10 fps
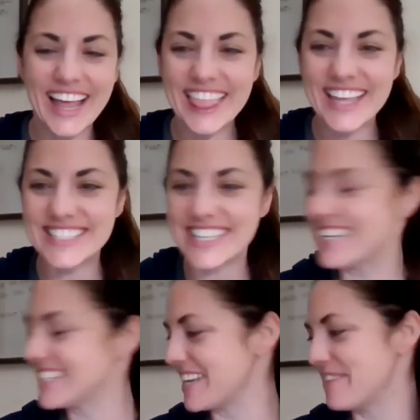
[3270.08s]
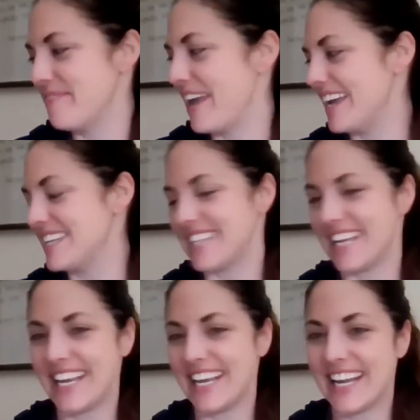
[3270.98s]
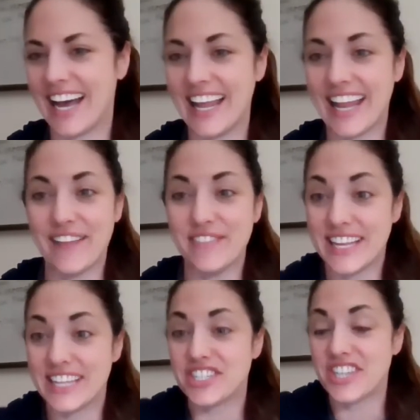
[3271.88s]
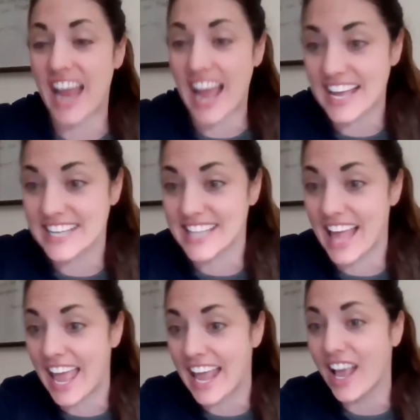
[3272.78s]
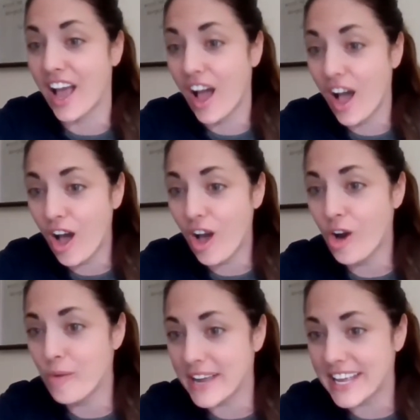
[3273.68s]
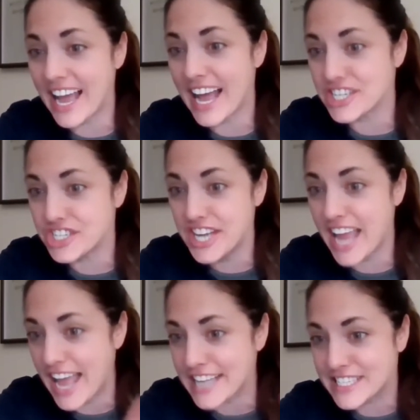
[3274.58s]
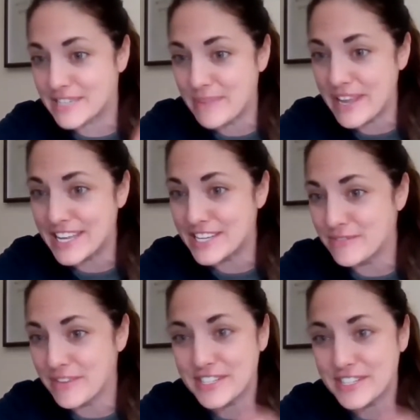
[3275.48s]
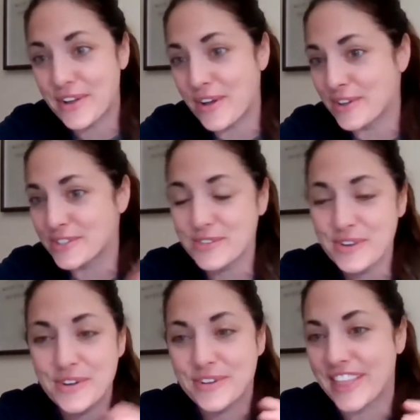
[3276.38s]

This is amazing. And the chat is like, oh my gosh, yes, speaking to my soul, truth.